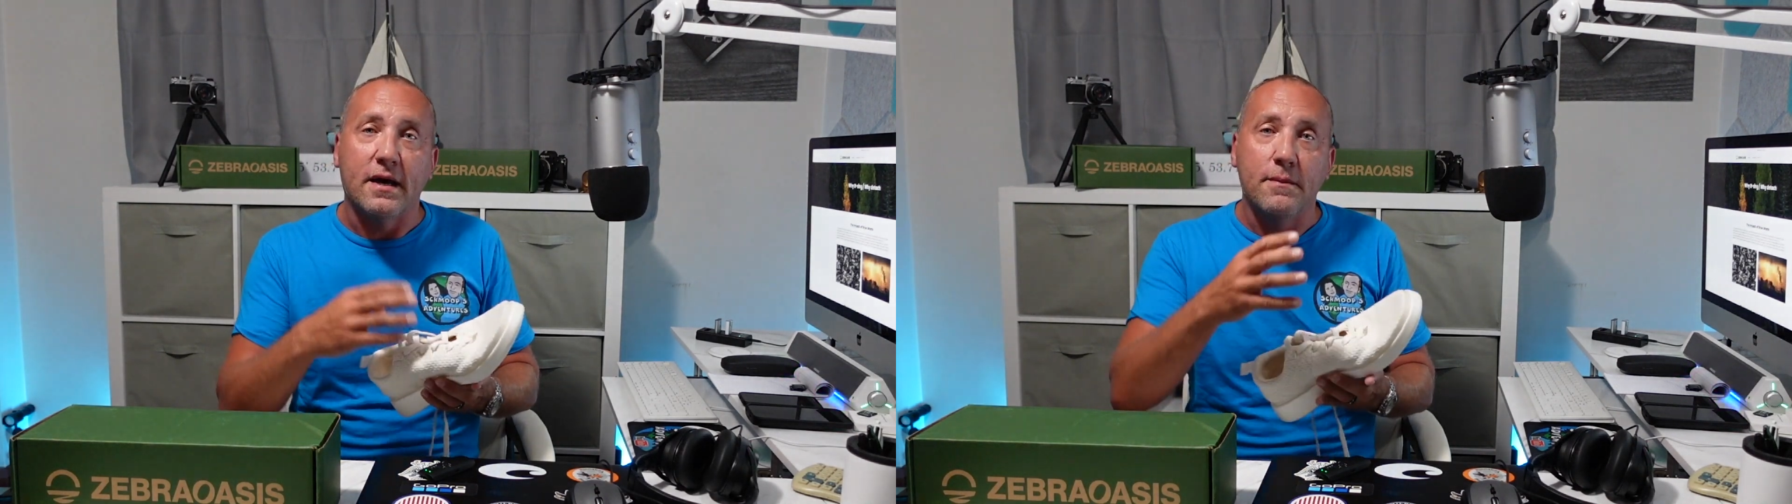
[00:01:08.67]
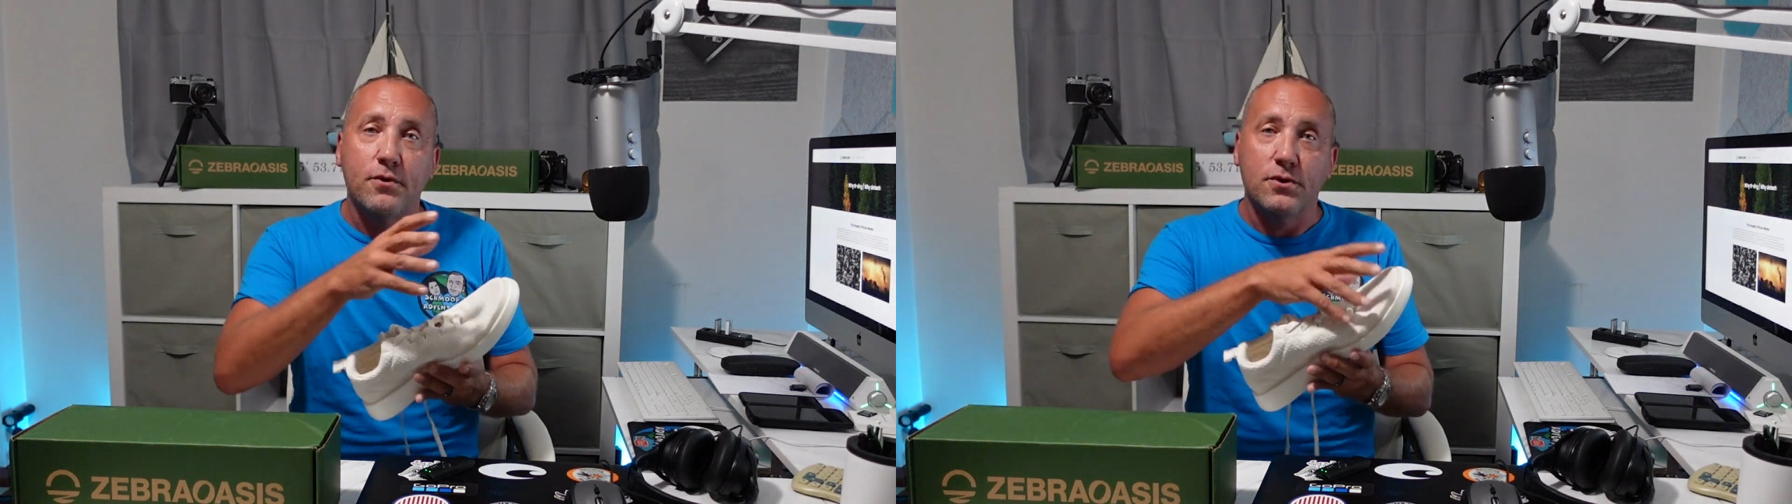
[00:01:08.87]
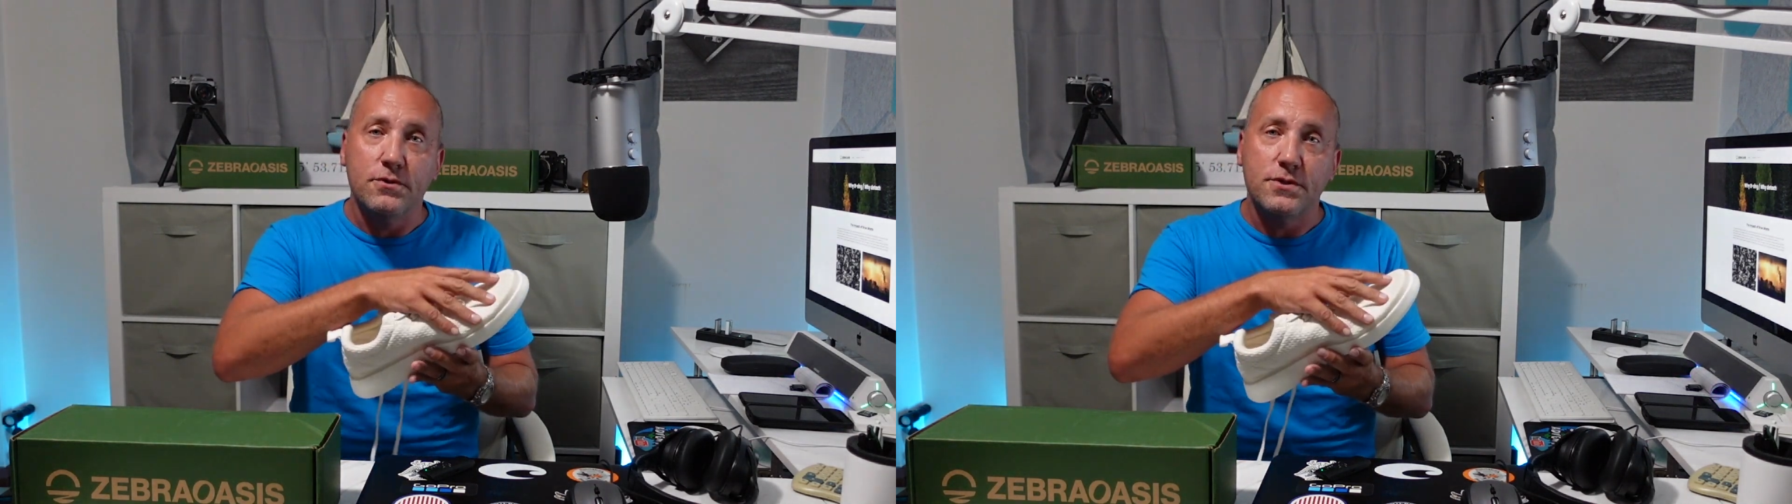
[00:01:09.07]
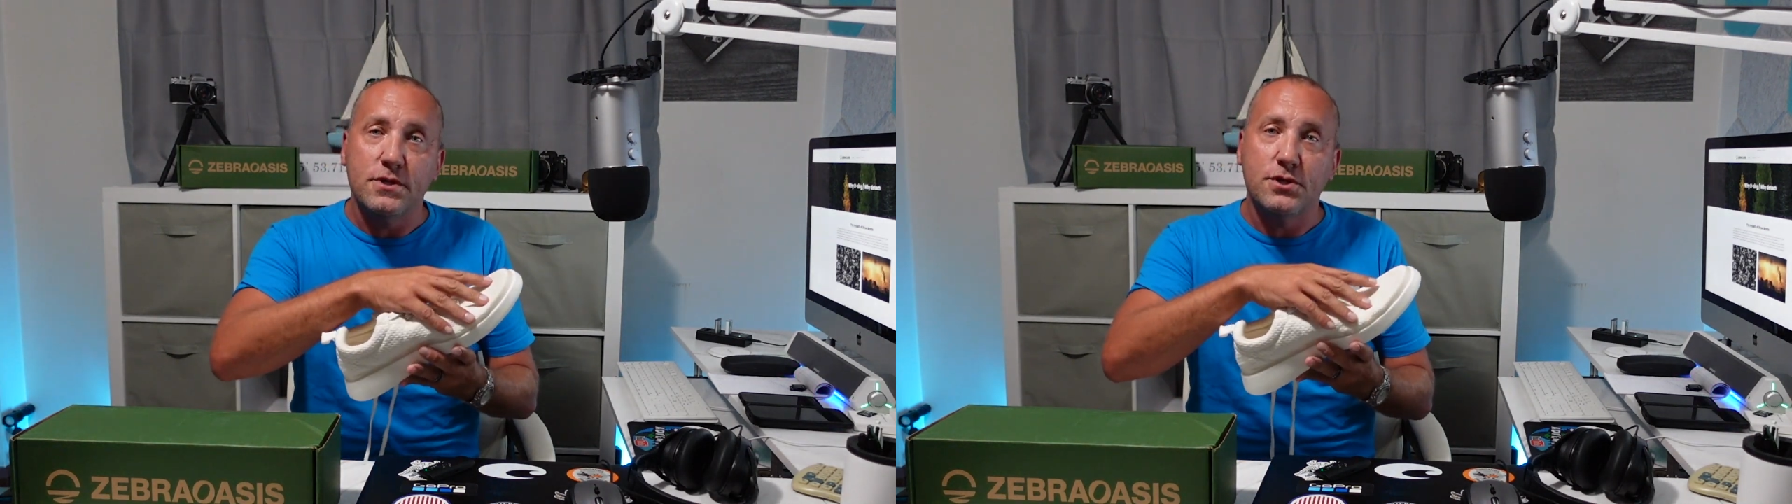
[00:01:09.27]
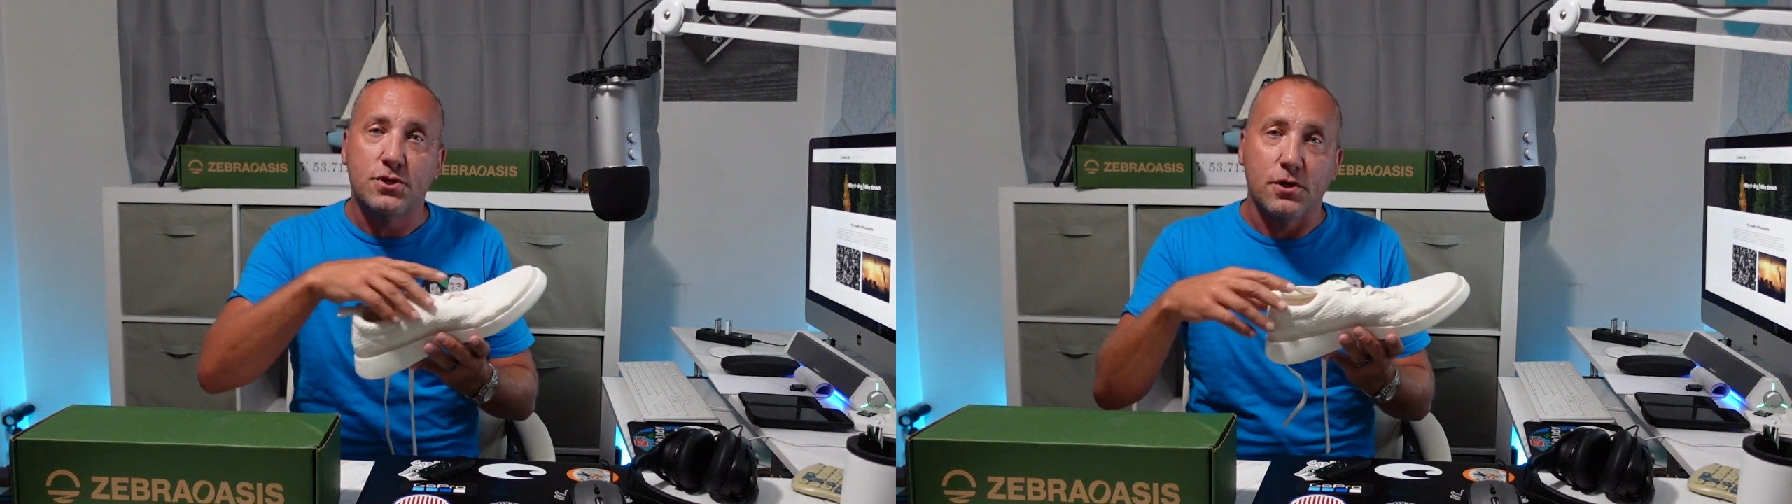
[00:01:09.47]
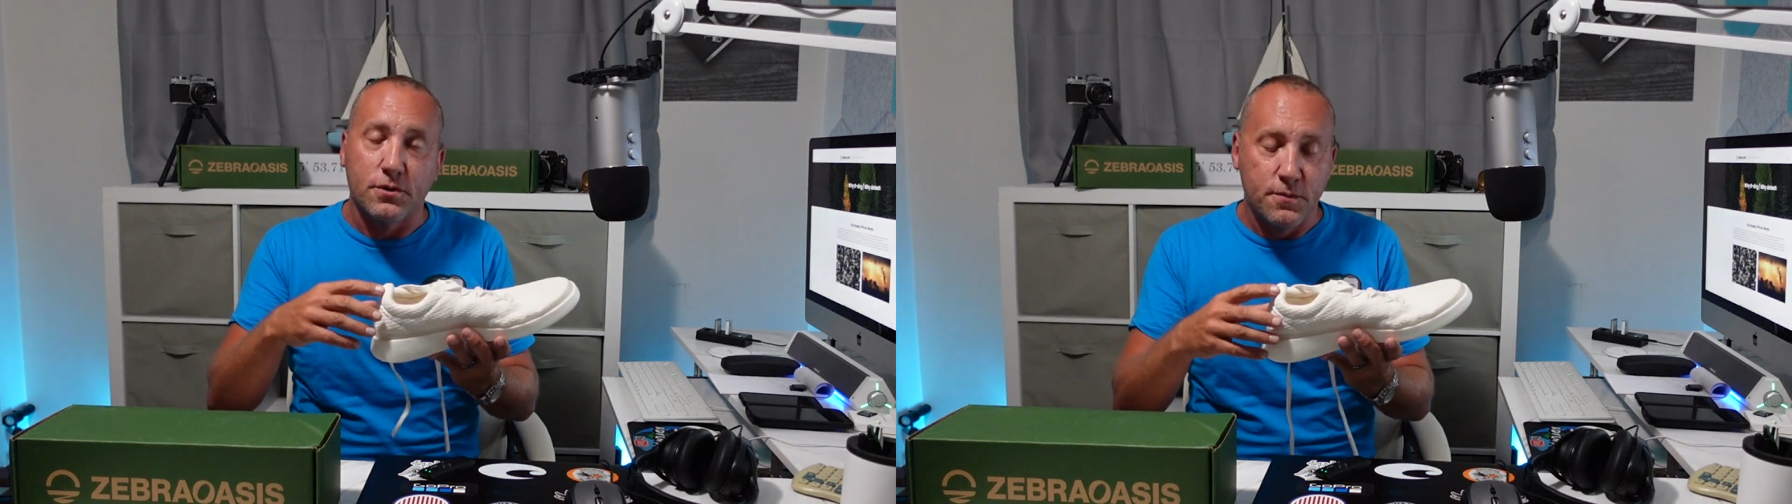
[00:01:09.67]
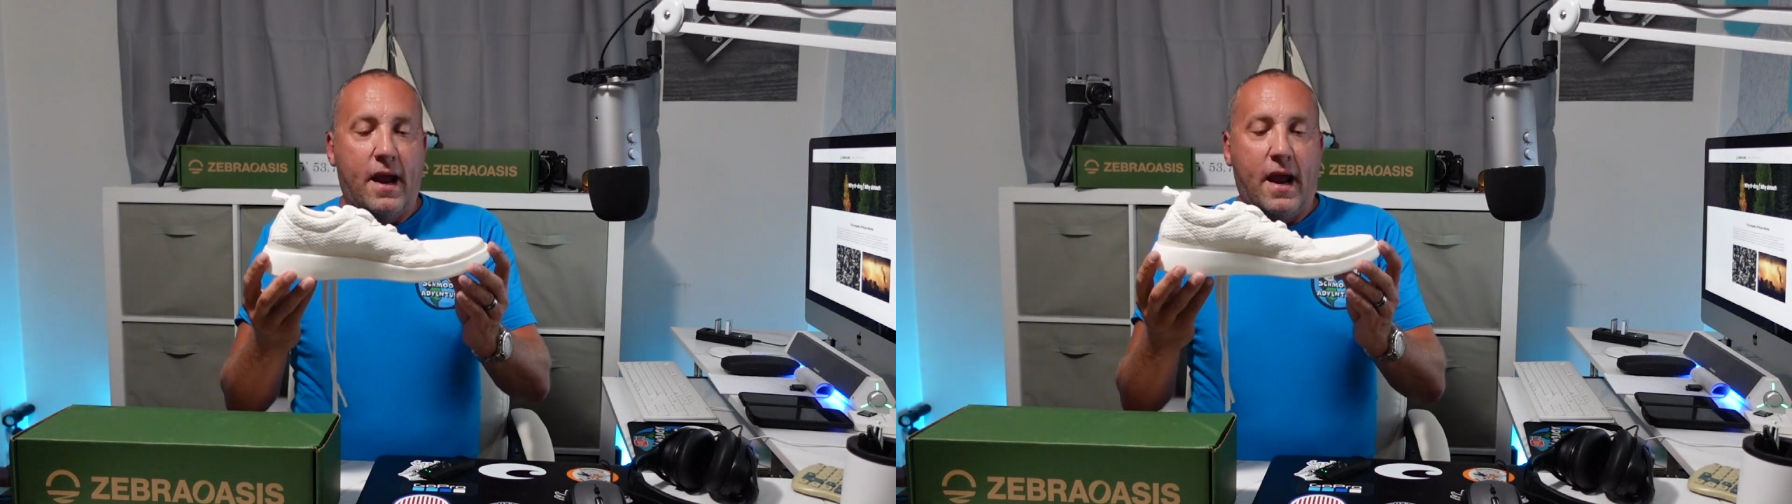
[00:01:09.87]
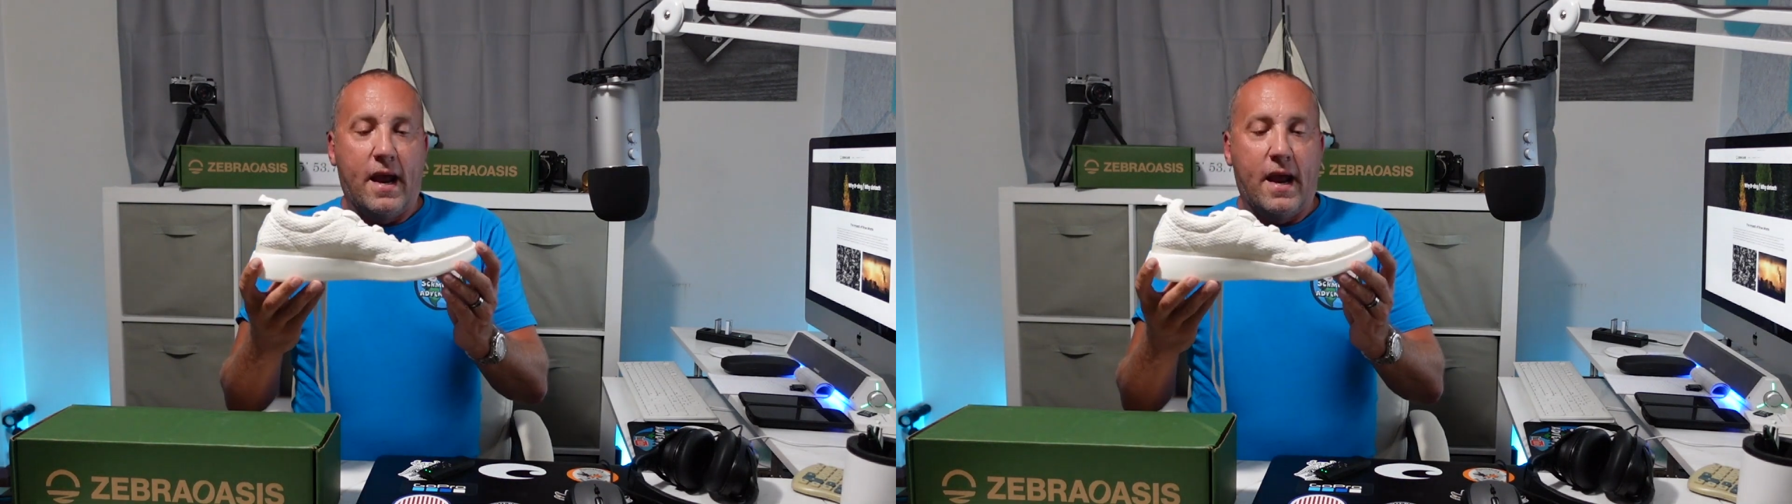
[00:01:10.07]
He produced this shoe.